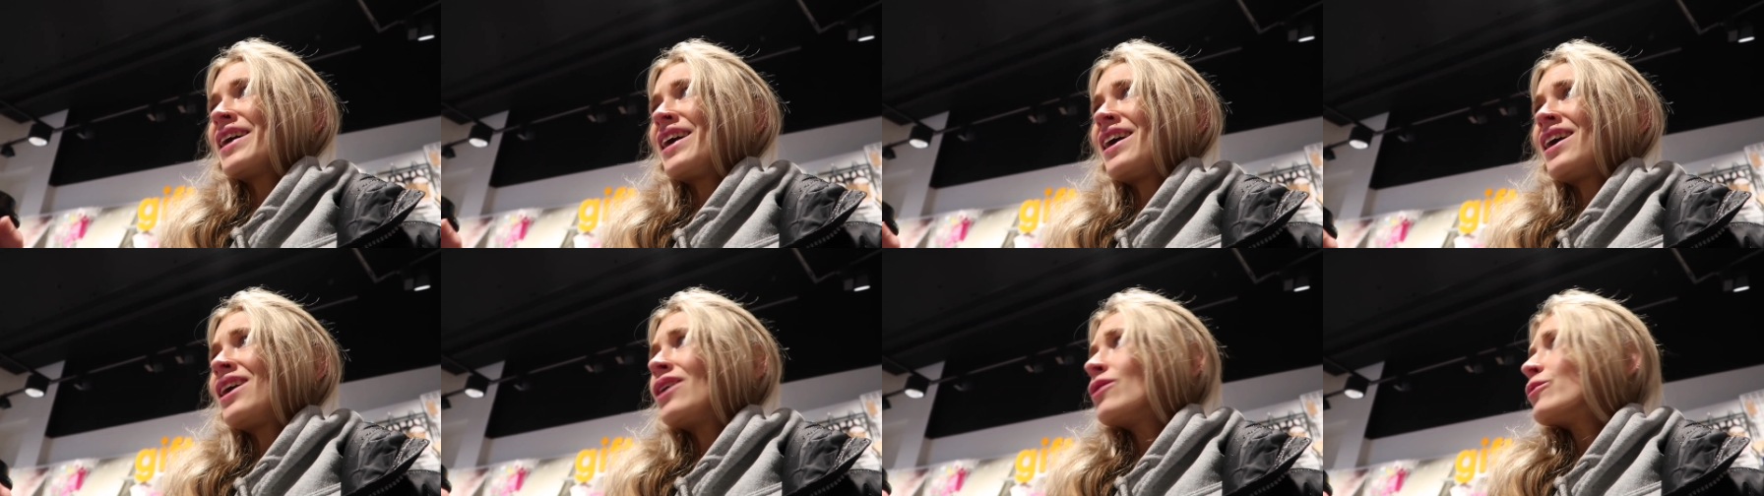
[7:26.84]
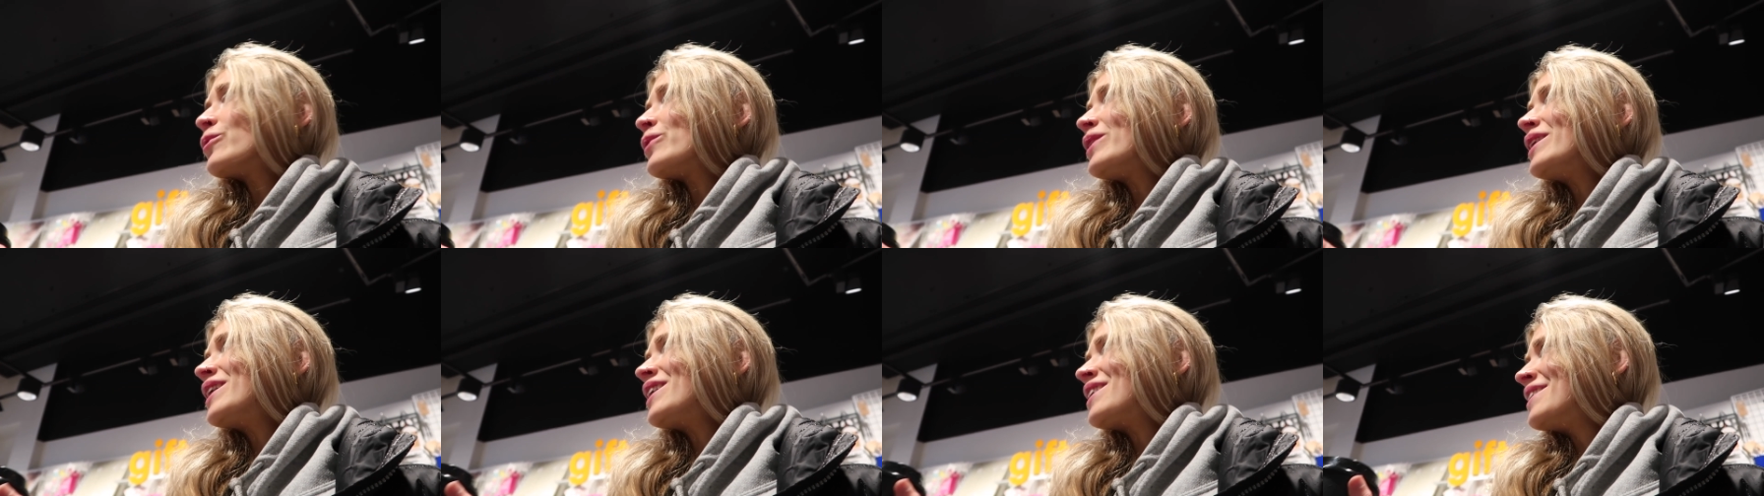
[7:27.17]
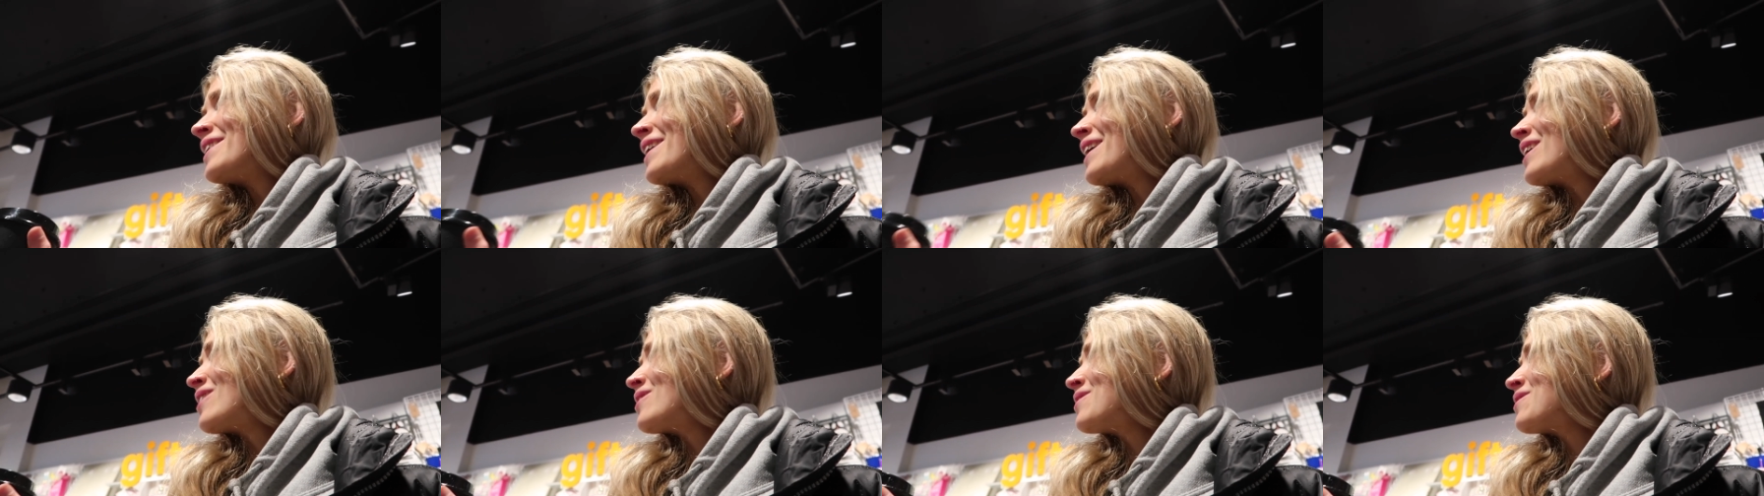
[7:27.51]
yeah, we are
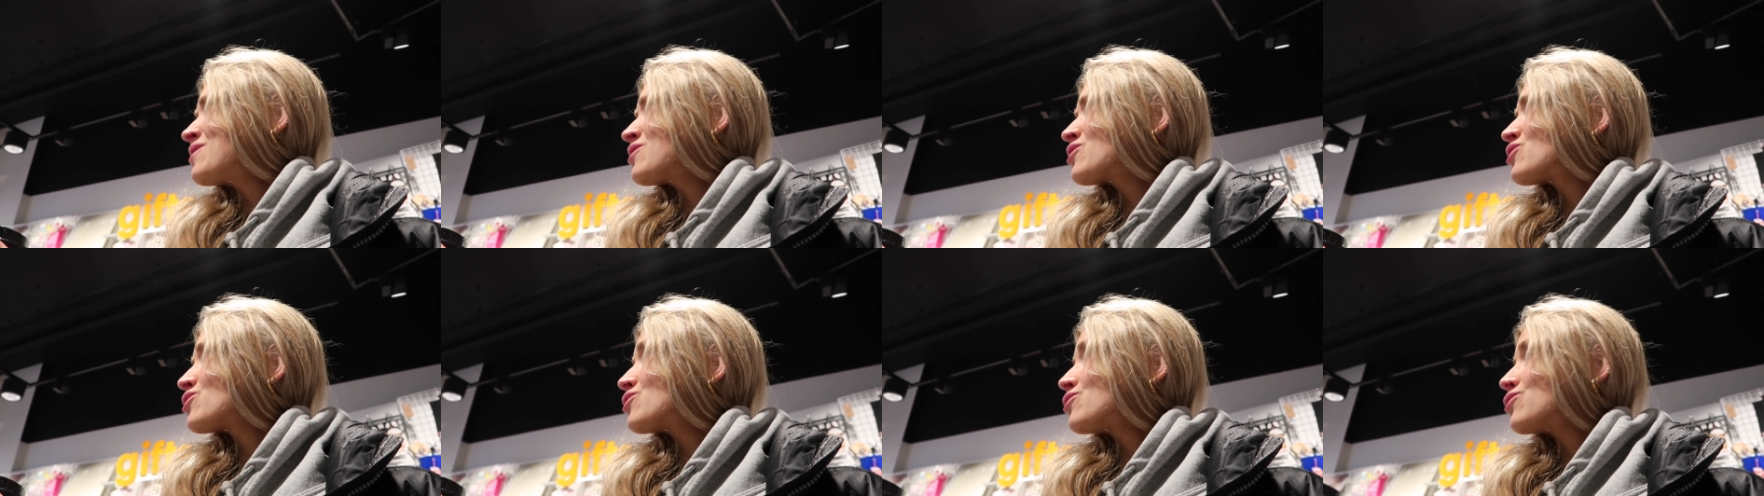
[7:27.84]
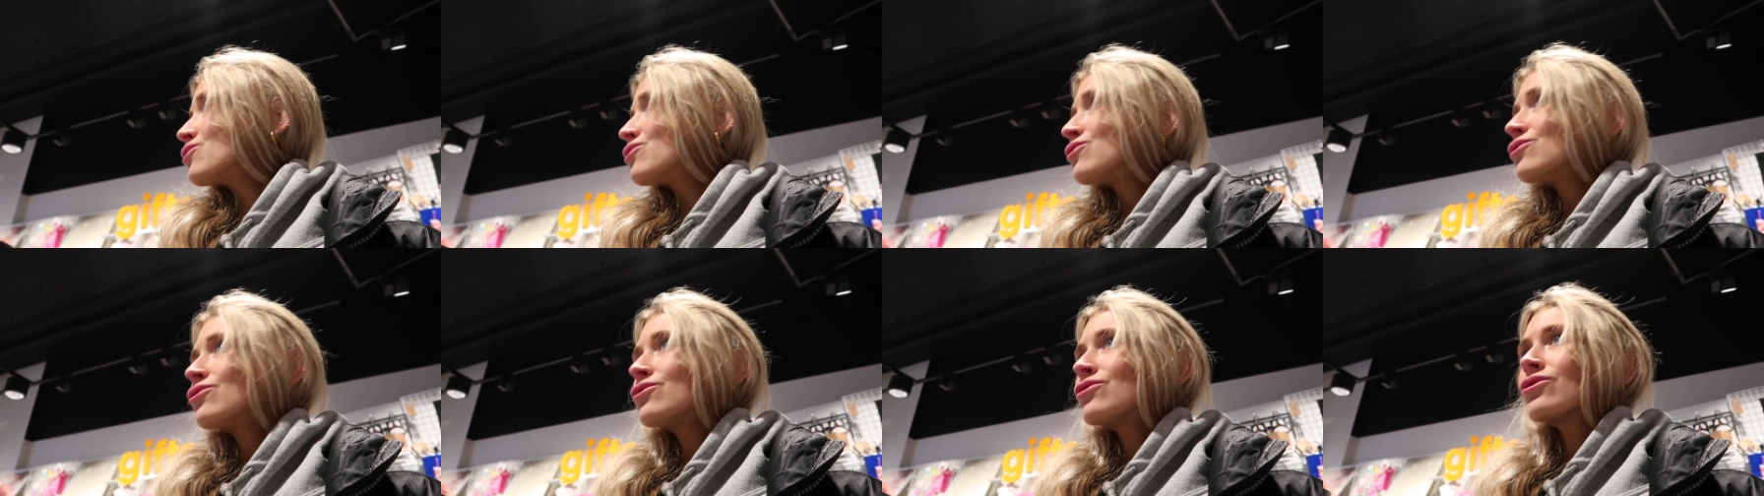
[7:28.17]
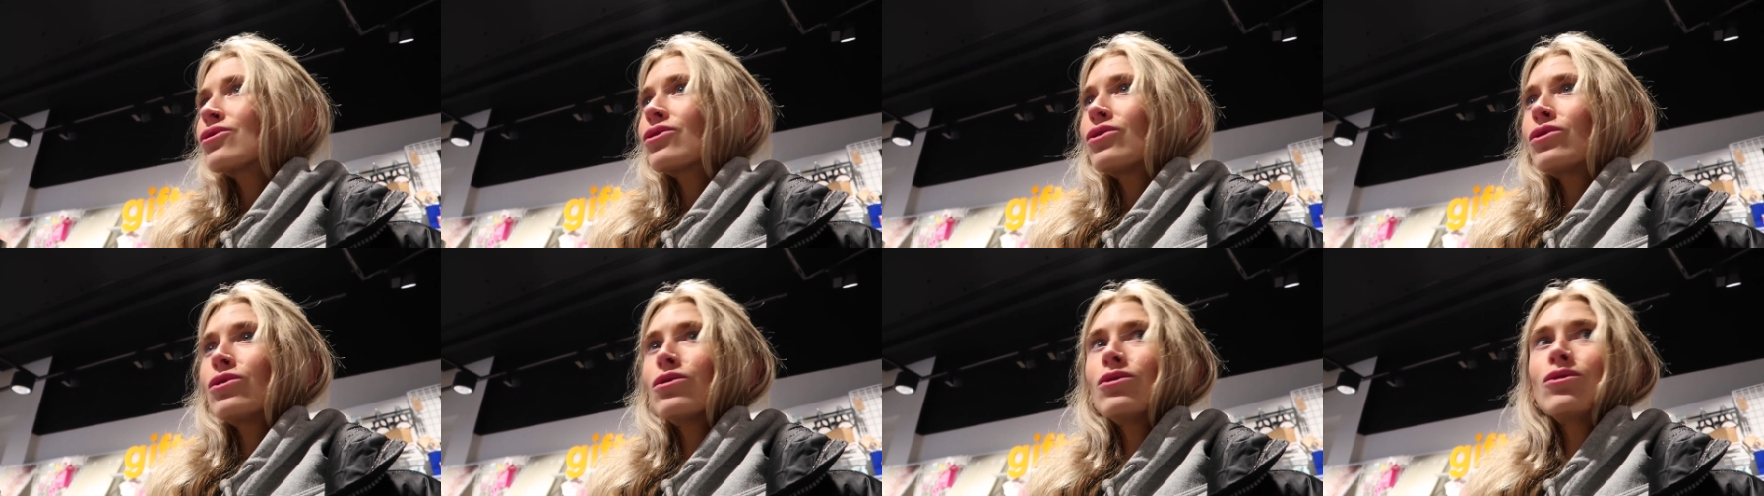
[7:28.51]
now in a store
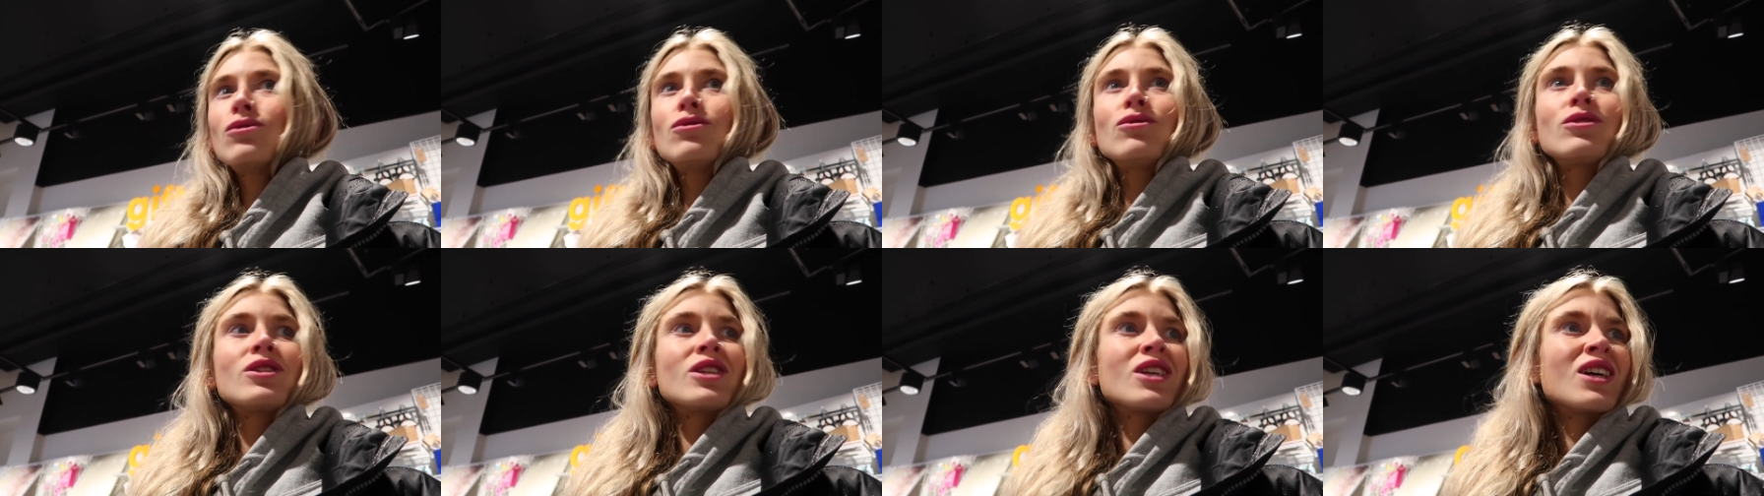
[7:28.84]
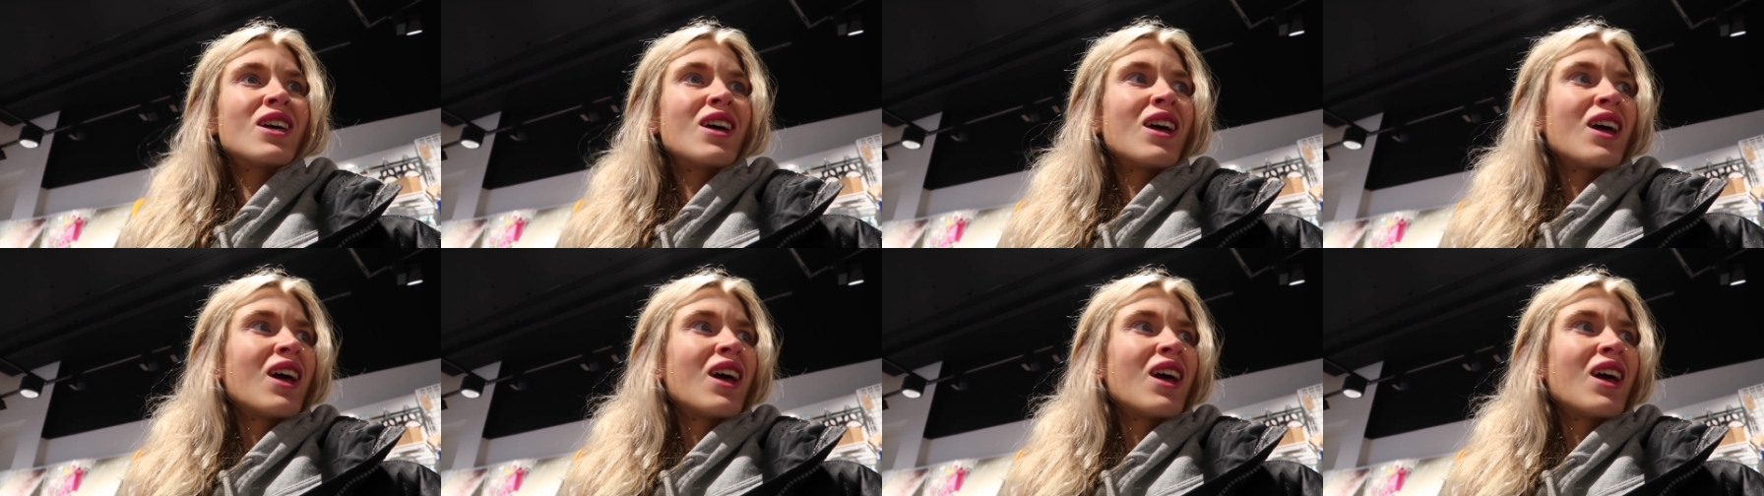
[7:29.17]
called